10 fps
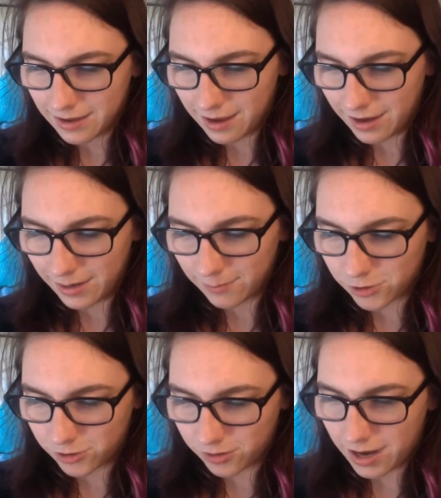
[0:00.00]
I am
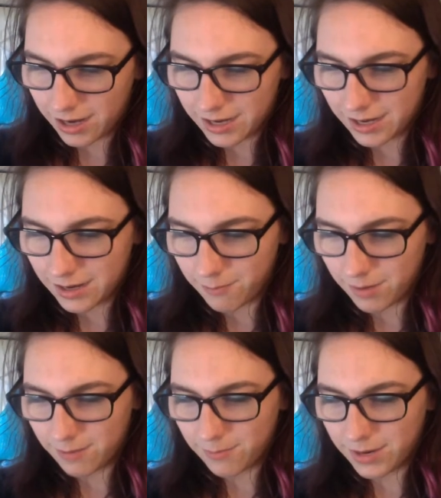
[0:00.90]
trying
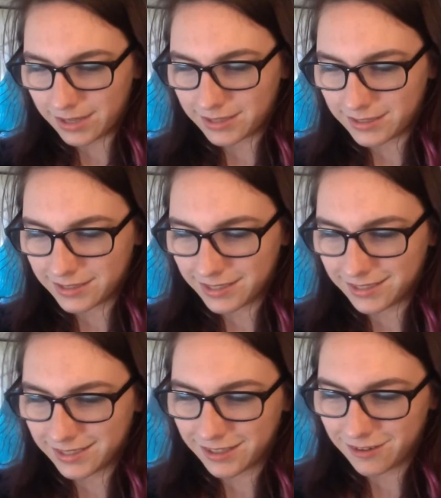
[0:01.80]
my best. Is
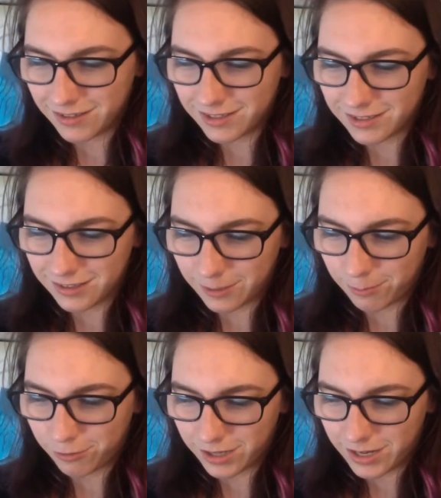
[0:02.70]
it going to look
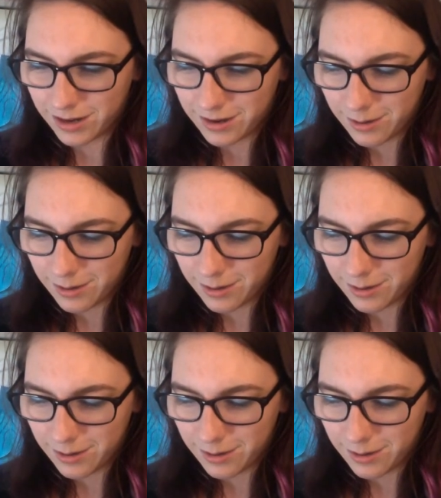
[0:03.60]
pretty?